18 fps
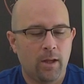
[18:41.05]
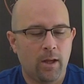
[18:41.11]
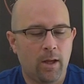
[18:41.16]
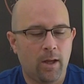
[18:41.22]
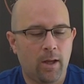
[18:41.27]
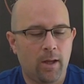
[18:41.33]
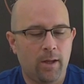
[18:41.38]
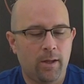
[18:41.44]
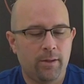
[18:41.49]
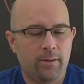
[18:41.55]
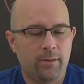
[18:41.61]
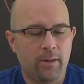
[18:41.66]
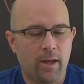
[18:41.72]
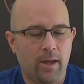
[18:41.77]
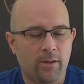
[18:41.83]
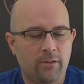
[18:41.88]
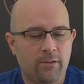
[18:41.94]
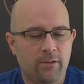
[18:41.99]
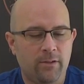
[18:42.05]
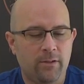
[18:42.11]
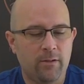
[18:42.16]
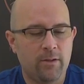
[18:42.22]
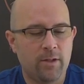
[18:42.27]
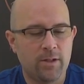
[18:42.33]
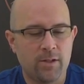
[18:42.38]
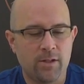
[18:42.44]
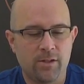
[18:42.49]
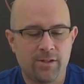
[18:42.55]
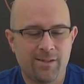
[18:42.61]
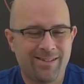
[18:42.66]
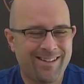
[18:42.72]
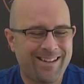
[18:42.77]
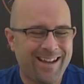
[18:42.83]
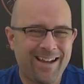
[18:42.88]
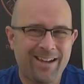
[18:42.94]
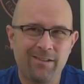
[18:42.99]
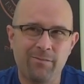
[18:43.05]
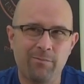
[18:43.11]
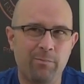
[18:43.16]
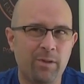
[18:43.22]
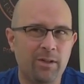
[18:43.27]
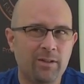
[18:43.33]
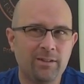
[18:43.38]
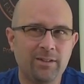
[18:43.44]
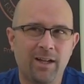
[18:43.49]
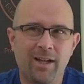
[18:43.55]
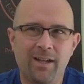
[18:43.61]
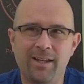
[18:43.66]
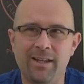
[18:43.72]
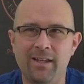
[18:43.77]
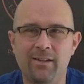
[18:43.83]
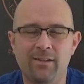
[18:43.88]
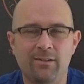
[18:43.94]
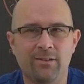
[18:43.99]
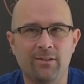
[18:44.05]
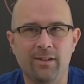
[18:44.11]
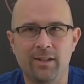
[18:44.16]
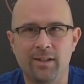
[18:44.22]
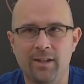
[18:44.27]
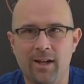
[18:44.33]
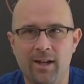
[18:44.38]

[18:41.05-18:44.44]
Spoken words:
that you can just kind of build on easily,